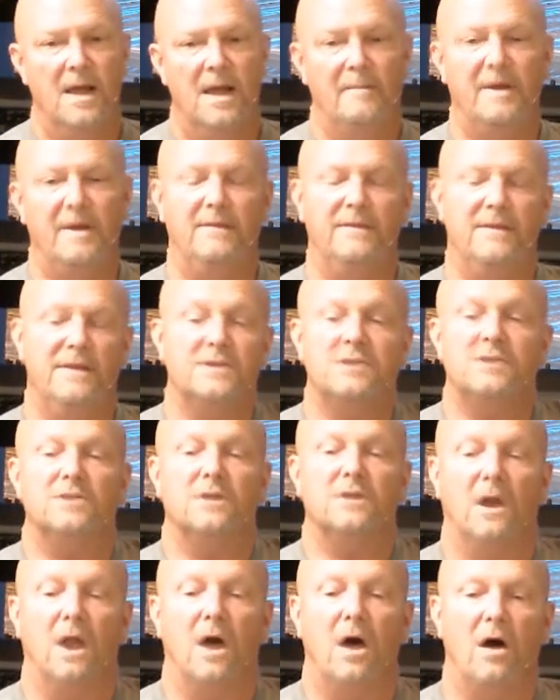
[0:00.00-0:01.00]
I mean, this is
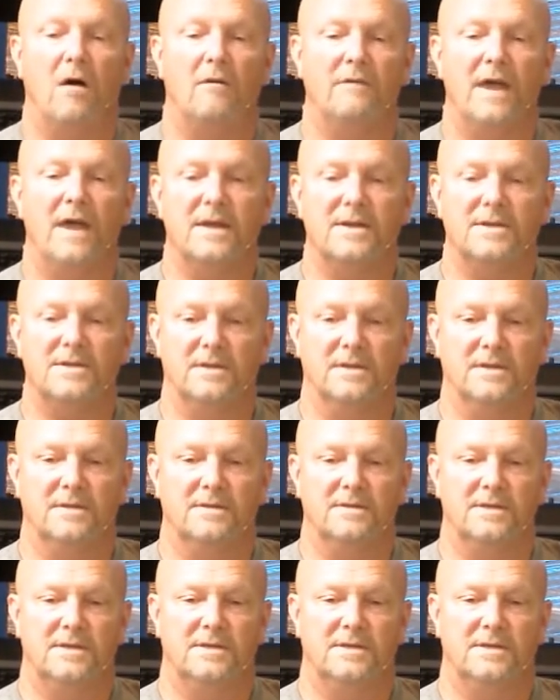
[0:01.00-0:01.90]
the law of excellence.